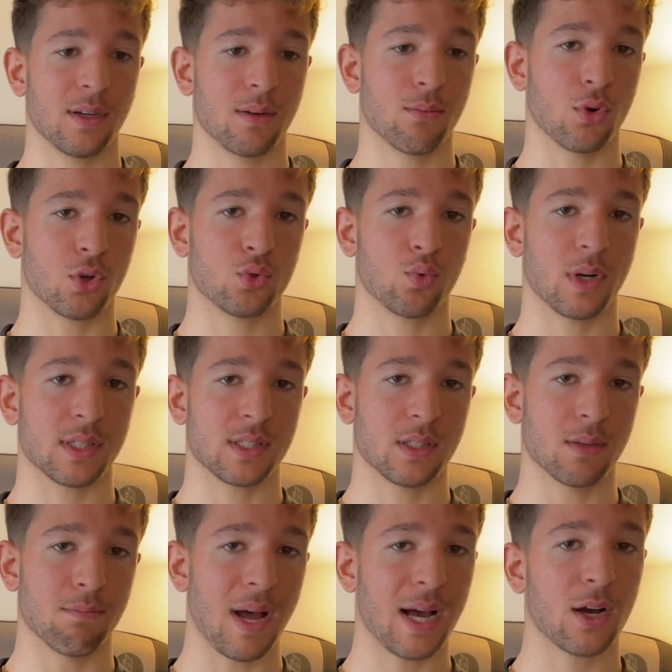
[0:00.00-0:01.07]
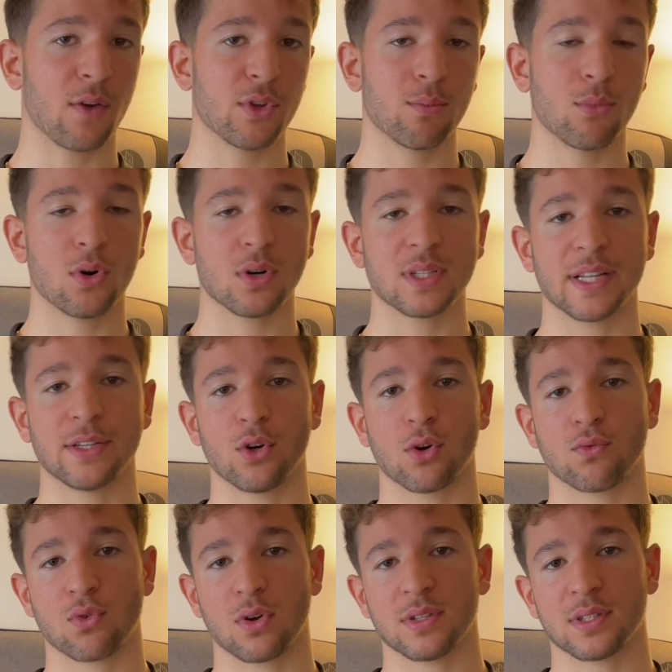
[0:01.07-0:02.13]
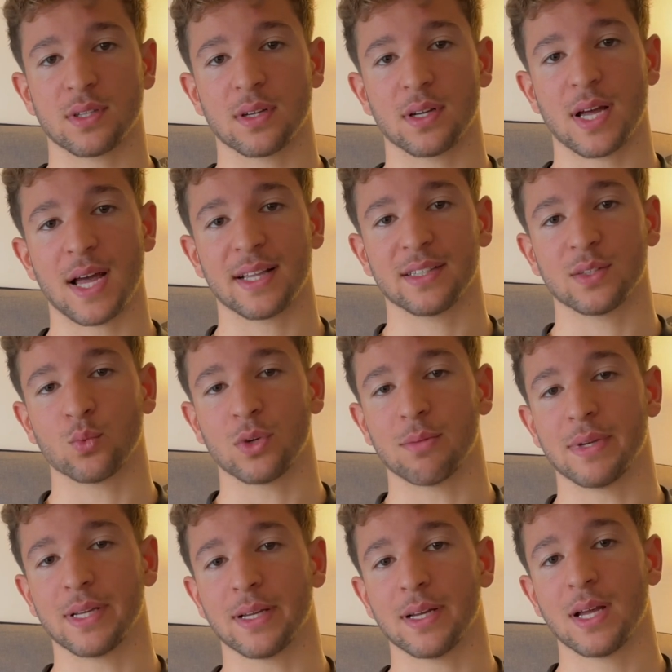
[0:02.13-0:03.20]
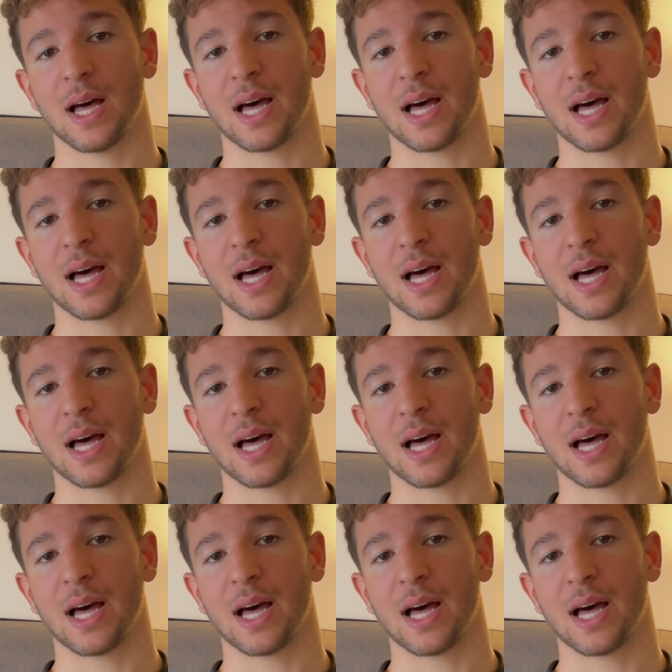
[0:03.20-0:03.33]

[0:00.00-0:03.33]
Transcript: more towards the back of the board, and your front hand will be a